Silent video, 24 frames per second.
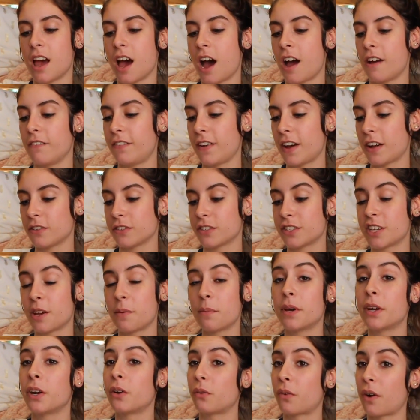I found
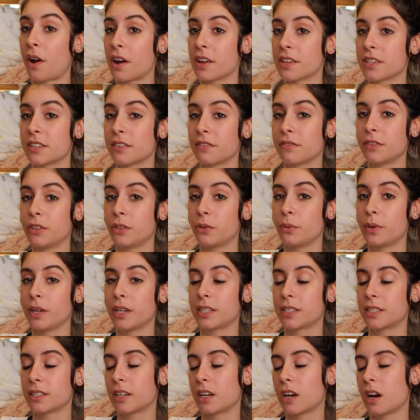some in a Ross a few
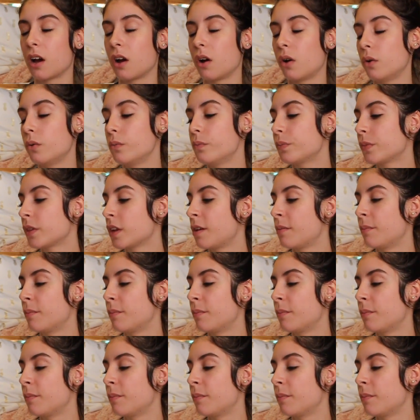weeks ago,